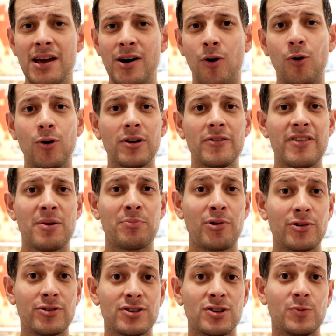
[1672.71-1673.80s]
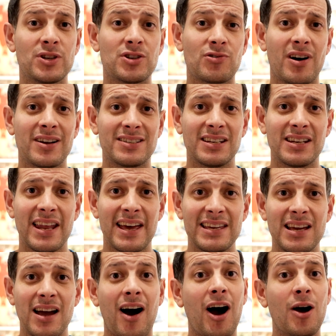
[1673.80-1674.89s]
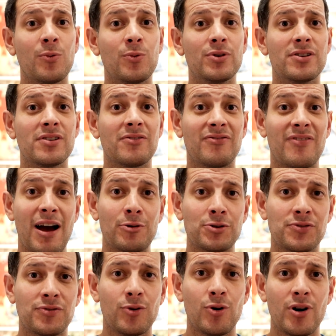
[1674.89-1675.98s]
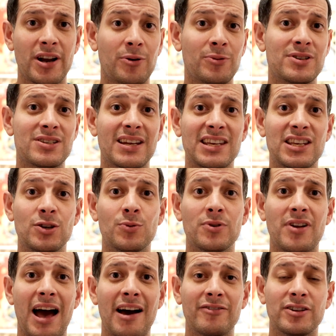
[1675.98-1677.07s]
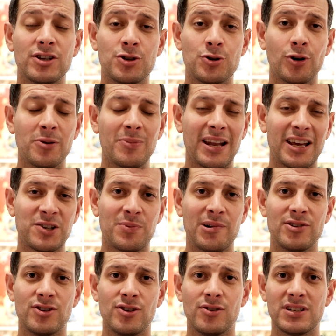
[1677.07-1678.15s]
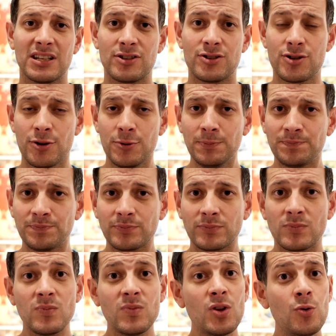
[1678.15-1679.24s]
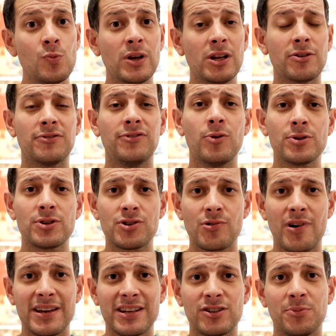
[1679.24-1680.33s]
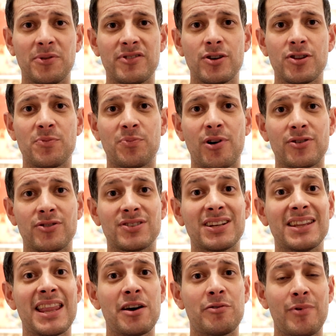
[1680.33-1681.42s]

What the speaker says: All of their products that we tried today, I would vouch for, and I would say you would have an enjoyable experience using too. We look forward to trying some of the other products in their